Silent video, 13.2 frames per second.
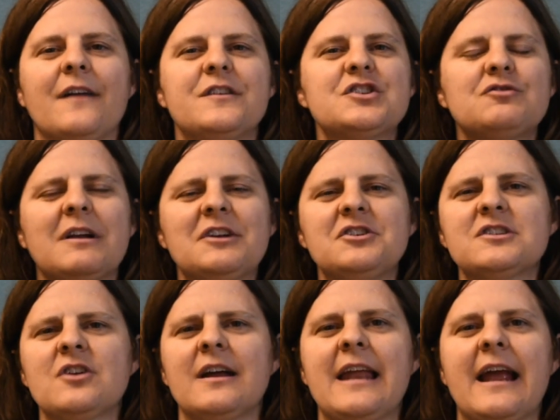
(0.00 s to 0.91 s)
The
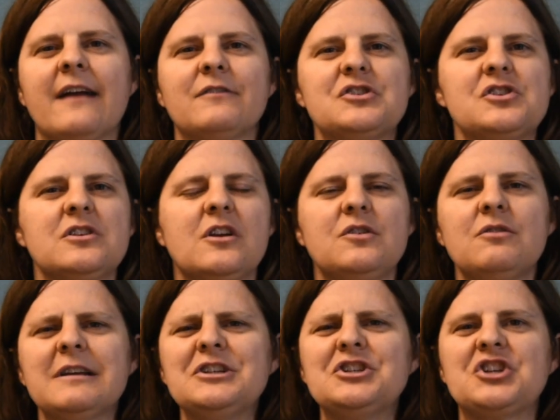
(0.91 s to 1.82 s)
stretches on average, you know,
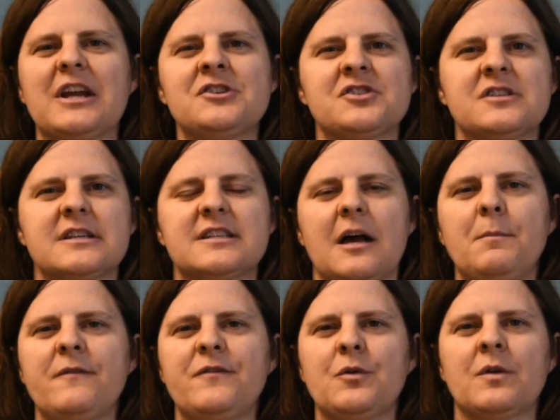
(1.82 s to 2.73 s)
you can change this
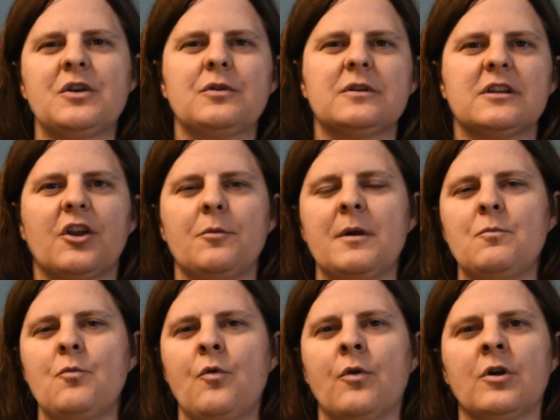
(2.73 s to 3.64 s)
up if you want to do a little
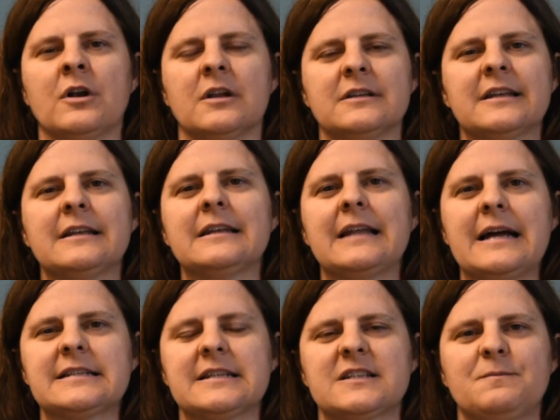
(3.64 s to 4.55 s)
bit more or a little
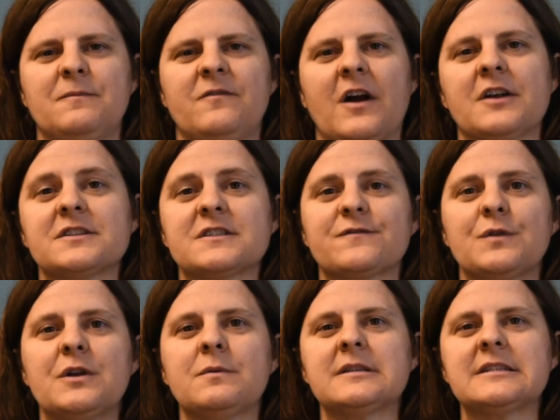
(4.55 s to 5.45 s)
less as far as
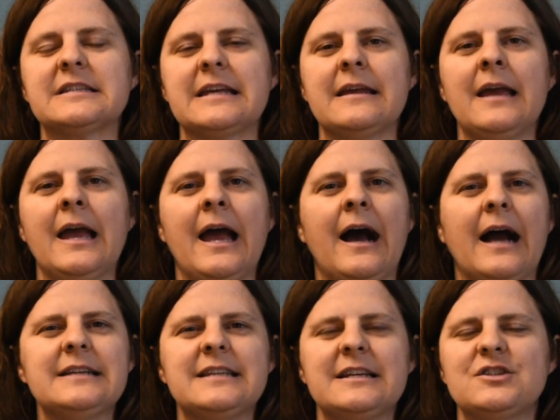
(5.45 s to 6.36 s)
frequency.
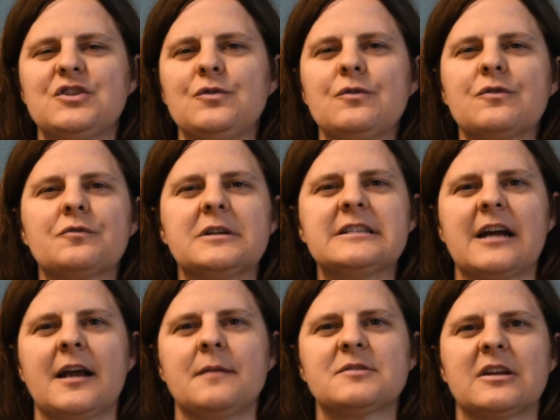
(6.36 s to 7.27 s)
I say 2 to 3
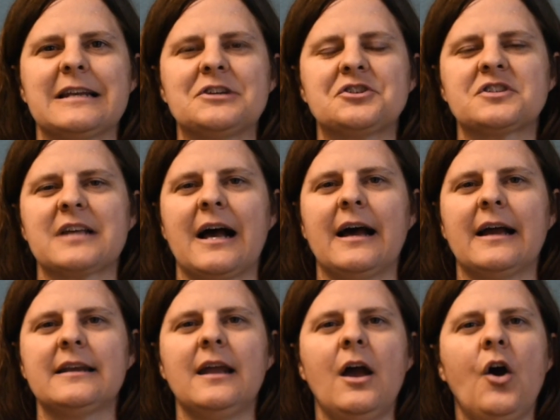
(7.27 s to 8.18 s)
times on each
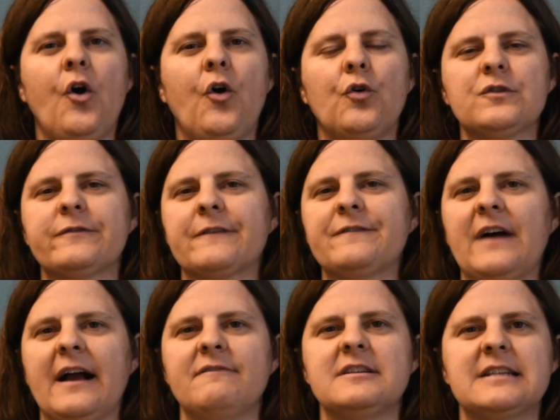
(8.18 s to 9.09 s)
side, hold for
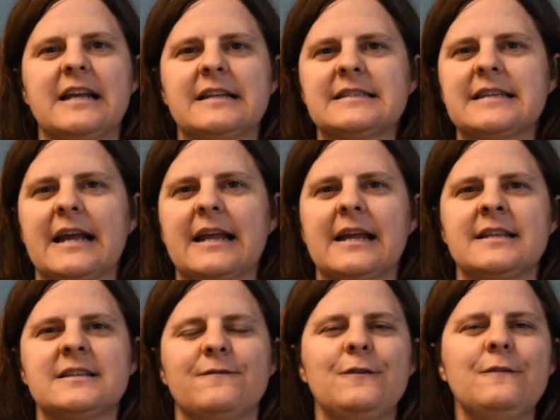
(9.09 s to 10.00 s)
5 to 10
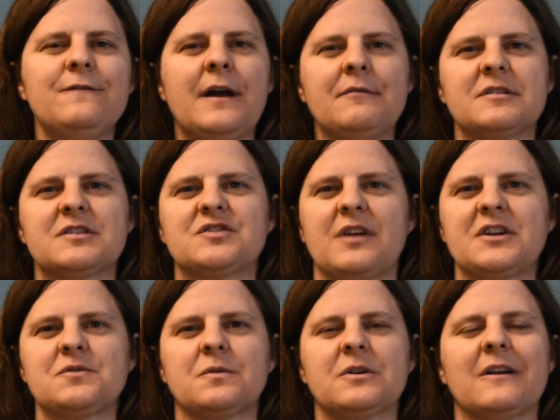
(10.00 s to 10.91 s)
seconds. If you found a
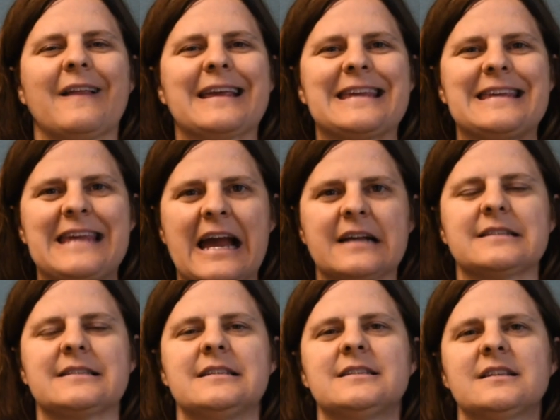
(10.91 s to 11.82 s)
stretch where you're like,
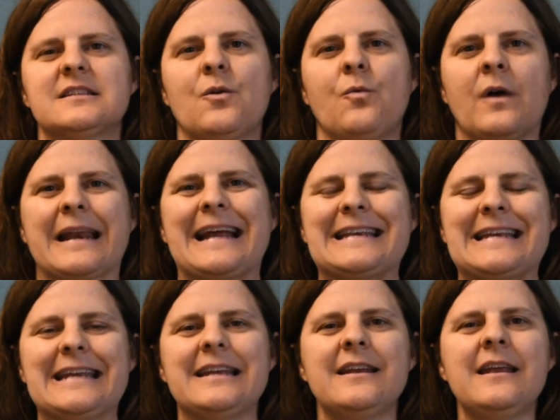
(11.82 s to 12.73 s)
yes, this is the one I
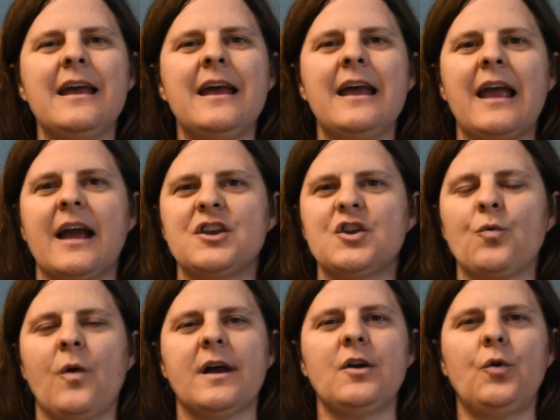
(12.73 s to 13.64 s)
needed, and you want